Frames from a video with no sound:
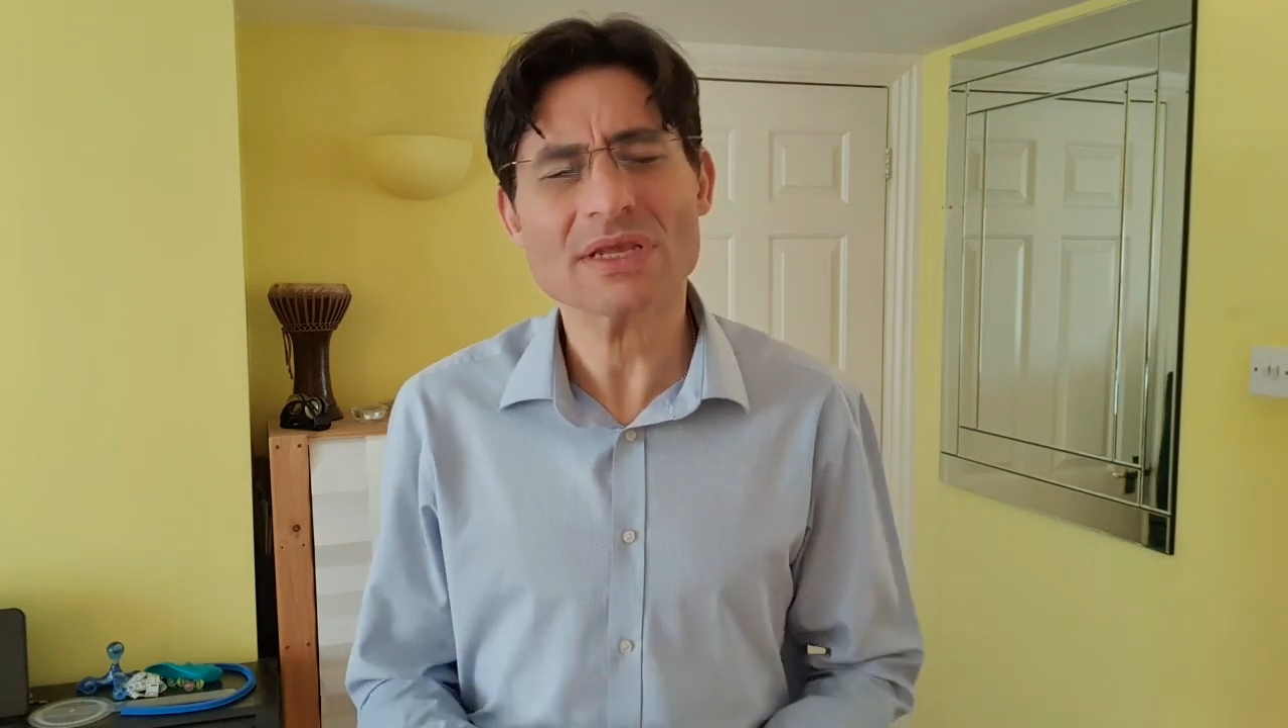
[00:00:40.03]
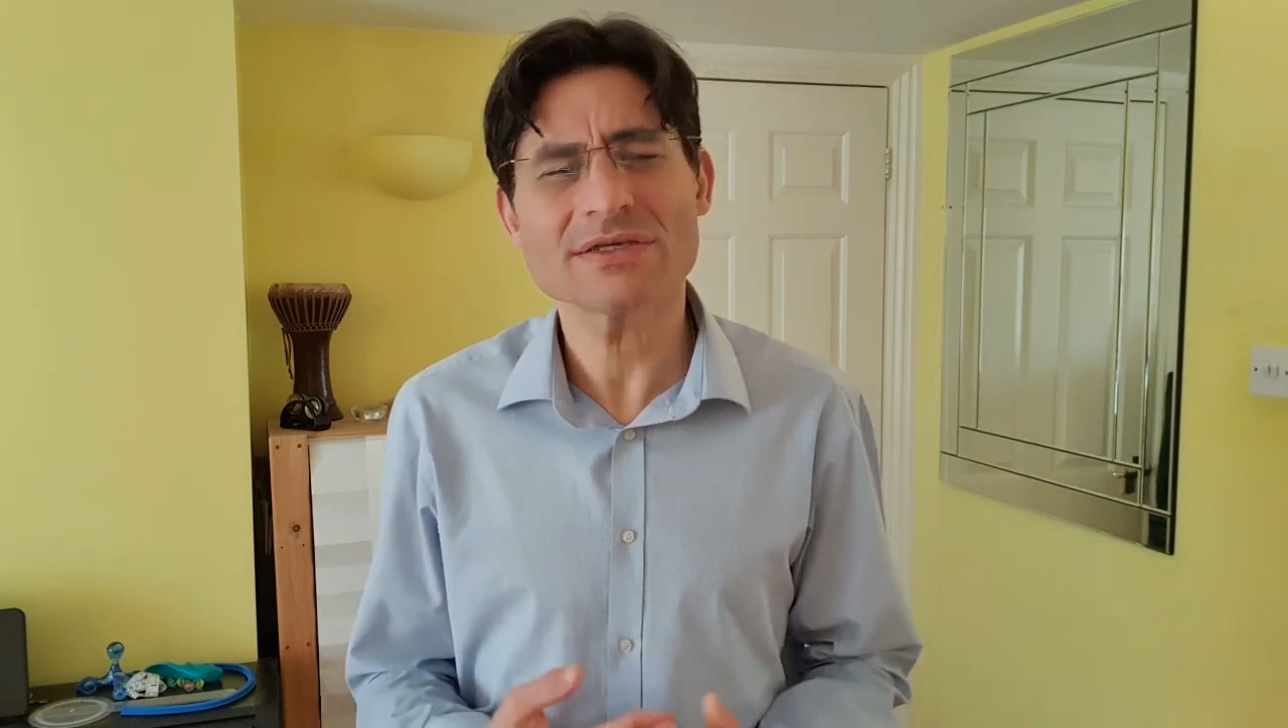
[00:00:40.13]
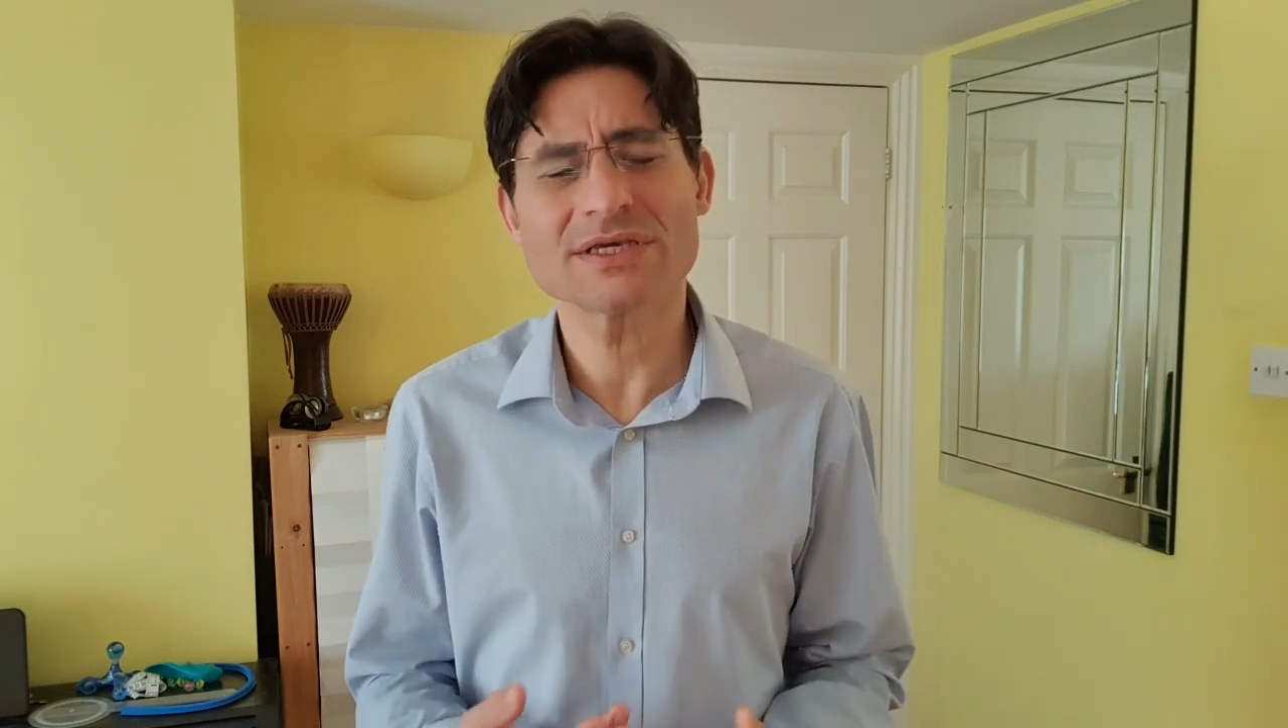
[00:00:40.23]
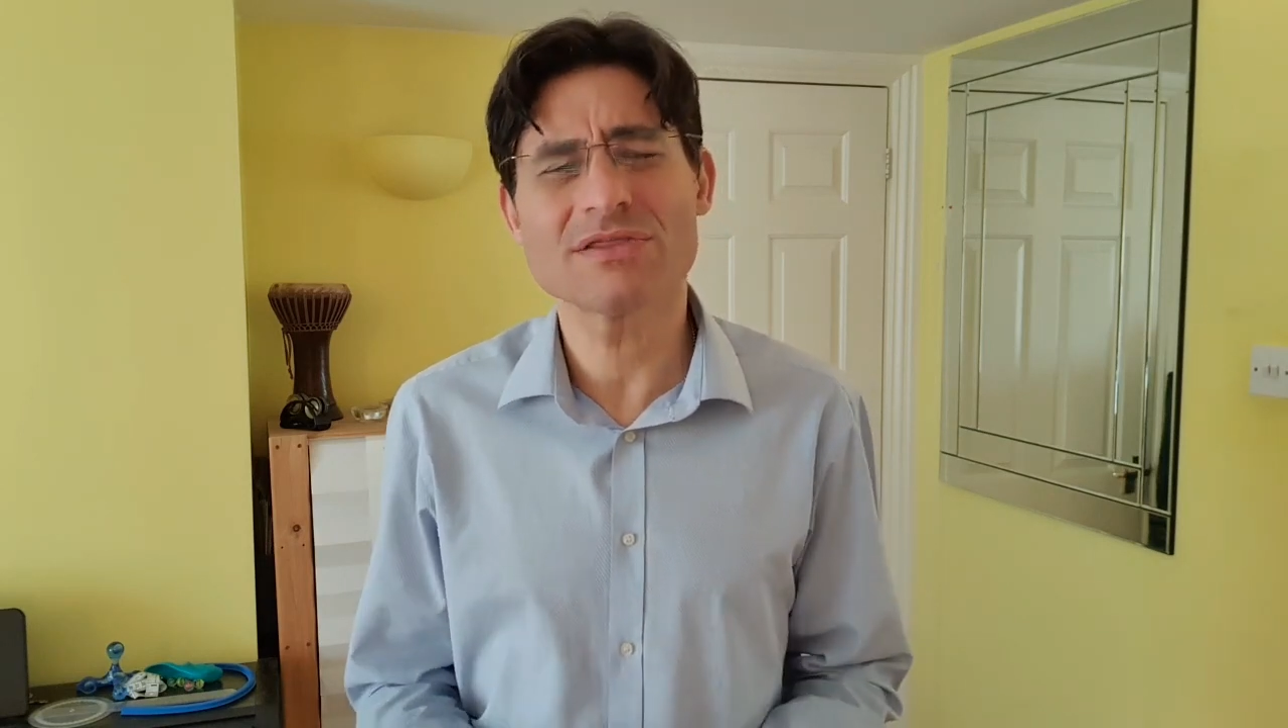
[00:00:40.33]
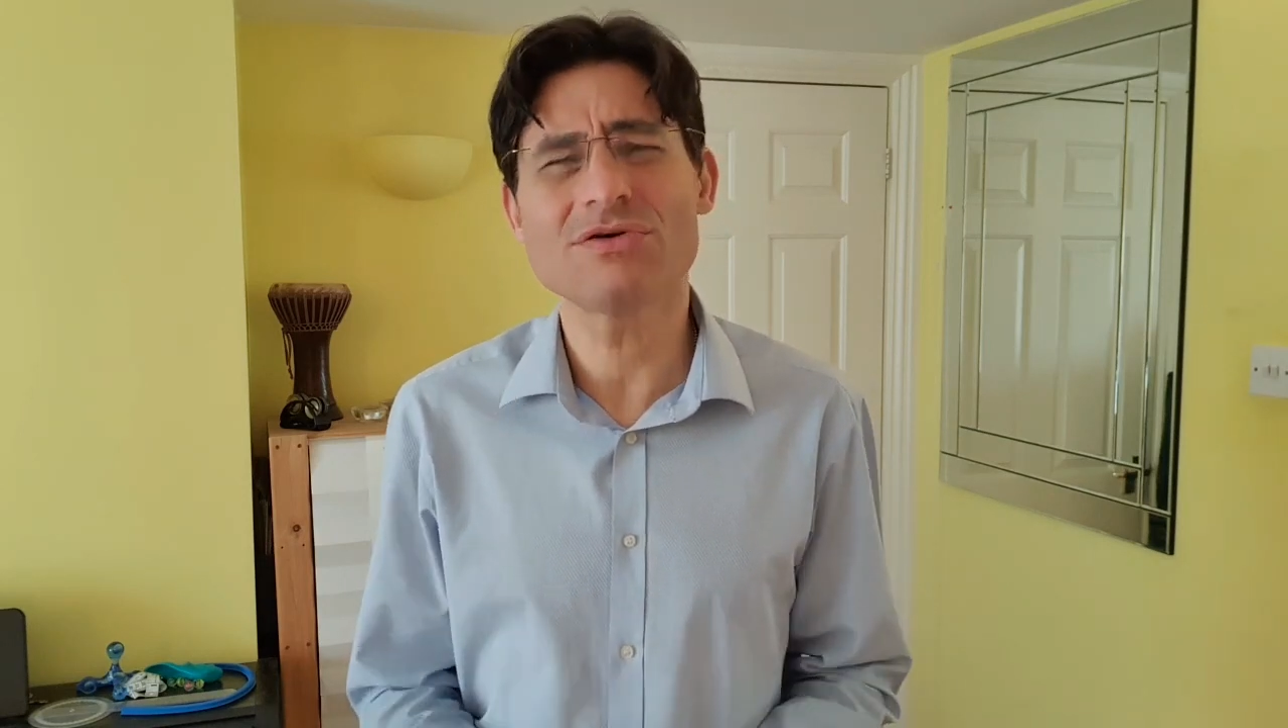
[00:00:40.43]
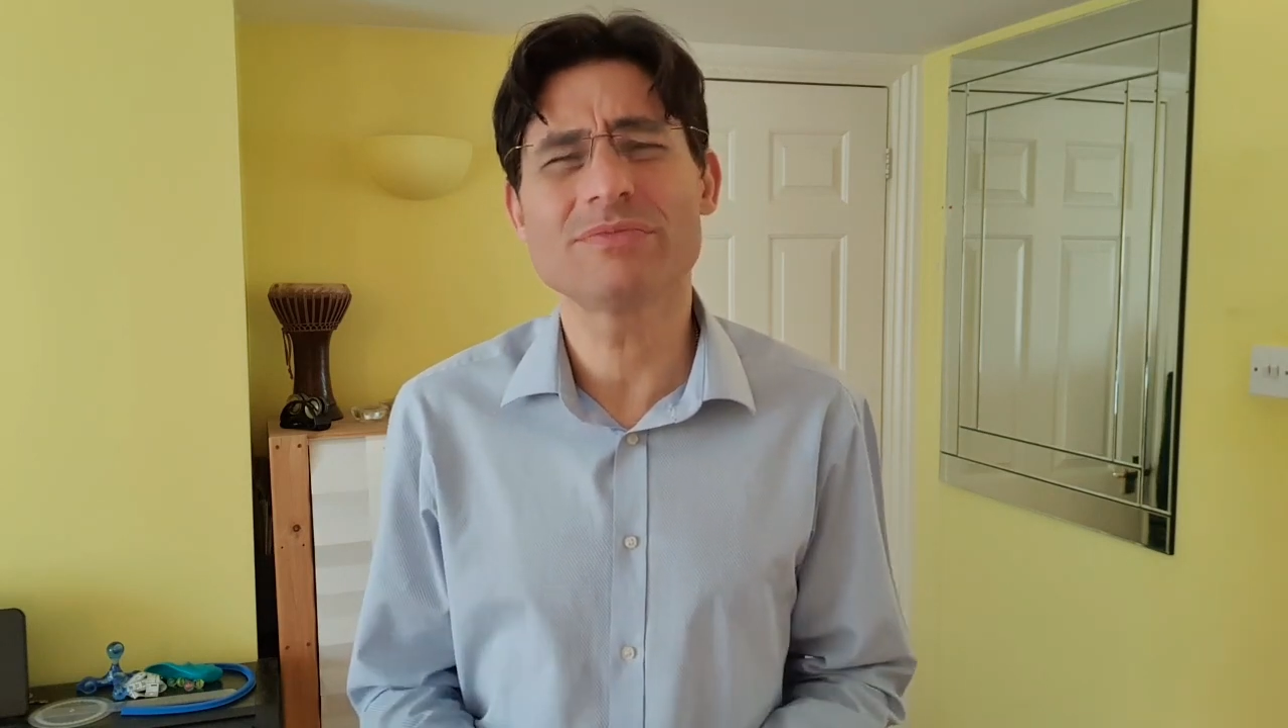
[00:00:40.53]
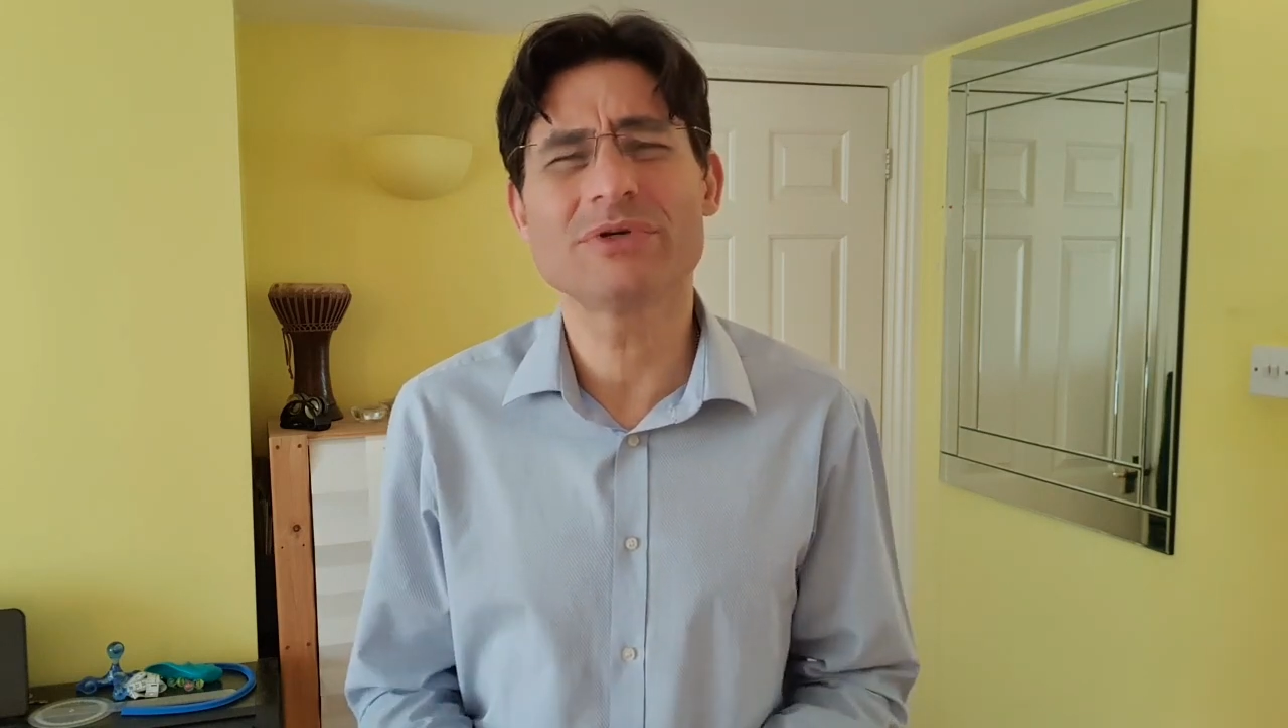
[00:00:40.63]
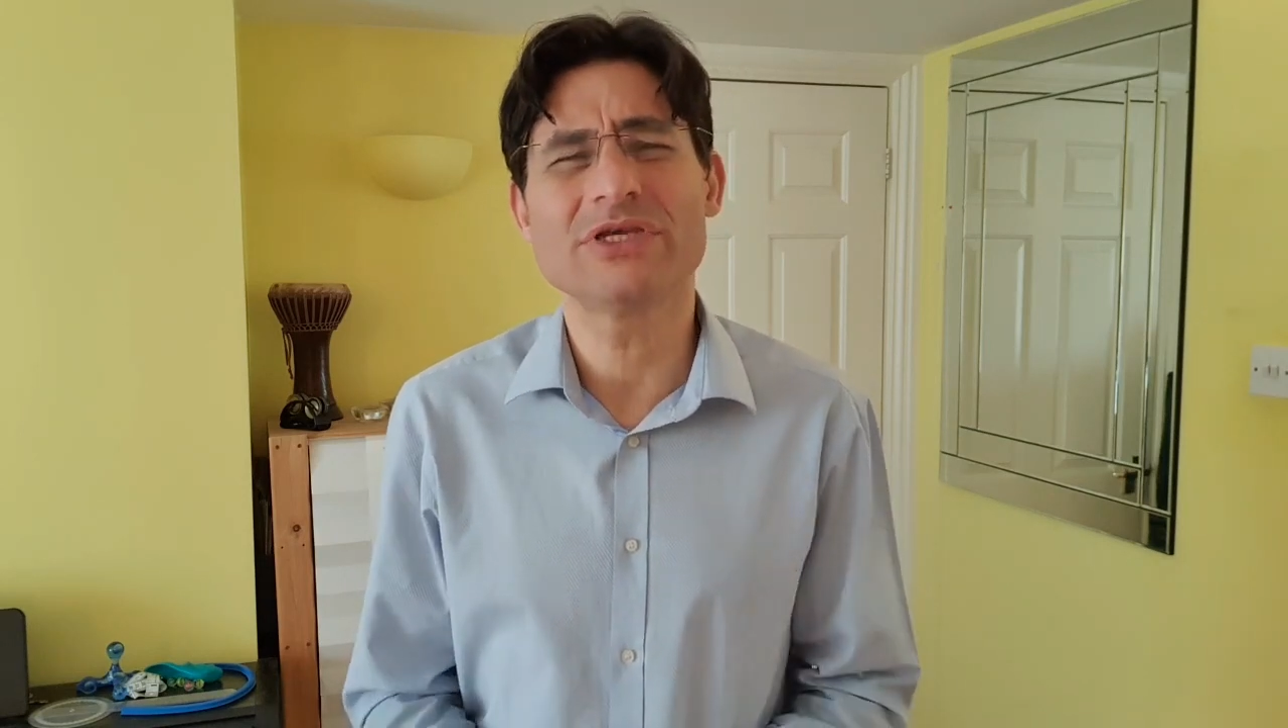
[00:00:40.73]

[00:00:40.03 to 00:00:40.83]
So I thought it'd be